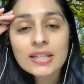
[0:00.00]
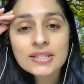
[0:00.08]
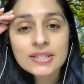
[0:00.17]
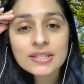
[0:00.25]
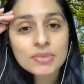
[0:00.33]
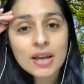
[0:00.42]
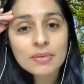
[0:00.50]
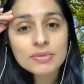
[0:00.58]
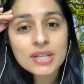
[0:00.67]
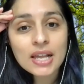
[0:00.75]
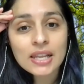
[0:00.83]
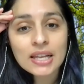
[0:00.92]
sometimes
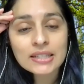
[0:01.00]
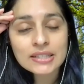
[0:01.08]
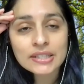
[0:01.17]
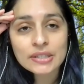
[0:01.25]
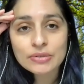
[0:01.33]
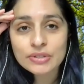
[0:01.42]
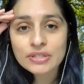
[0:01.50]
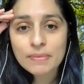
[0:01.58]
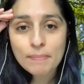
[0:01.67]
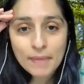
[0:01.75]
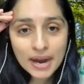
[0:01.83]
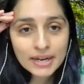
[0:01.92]
I like to use
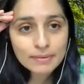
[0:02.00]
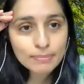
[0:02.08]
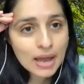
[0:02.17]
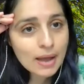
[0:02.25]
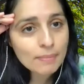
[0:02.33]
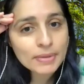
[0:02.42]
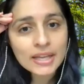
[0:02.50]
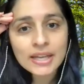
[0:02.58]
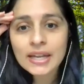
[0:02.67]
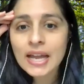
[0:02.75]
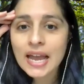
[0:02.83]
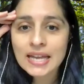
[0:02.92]
mind
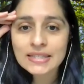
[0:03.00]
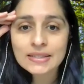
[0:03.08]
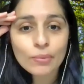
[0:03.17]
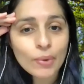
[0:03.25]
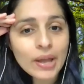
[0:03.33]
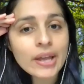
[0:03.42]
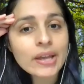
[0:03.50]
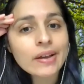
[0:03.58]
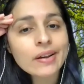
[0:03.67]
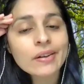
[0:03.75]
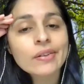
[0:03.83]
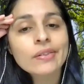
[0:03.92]
mapping as a way
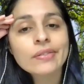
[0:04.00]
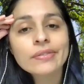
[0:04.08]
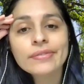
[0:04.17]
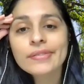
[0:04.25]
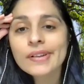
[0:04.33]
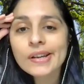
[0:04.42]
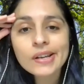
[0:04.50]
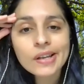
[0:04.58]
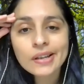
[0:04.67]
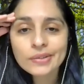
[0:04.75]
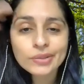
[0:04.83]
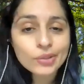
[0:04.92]
of
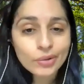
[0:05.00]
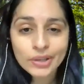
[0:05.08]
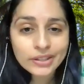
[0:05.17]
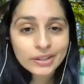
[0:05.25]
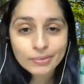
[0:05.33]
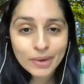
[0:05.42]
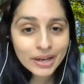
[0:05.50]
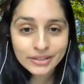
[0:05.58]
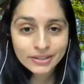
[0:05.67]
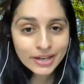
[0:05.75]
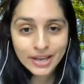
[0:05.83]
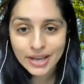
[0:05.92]
doing the
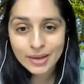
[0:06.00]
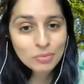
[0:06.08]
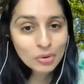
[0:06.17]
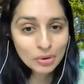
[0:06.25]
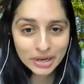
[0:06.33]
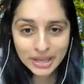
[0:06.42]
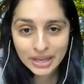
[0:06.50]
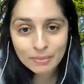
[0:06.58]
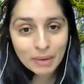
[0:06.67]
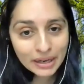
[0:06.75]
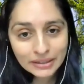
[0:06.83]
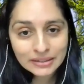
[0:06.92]
Monday morning
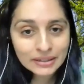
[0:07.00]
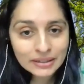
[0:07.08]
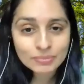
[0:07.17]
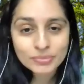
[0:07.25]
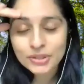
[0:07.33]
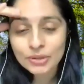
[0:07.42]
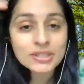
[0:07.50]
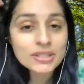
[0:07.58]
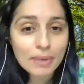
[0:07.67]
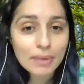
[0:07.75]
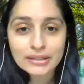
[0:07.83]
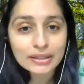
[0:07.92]
mind dump. So what's a
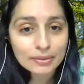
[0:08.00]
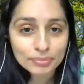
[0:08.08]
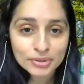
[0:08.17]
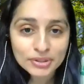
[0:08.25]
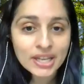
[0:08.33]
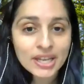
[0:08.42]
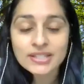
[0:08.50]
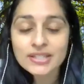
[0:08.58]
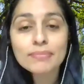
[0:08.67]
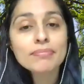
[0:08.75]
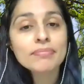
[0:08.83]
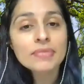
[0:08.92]
mind dump? You take
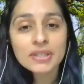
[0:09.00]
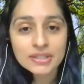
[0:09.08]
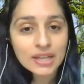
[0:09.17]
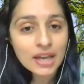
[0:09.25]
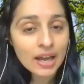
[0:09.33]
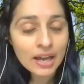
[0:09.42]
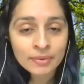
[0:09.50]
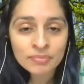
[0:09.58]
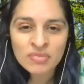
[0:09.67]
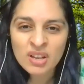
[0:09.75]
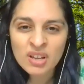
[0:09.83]
some time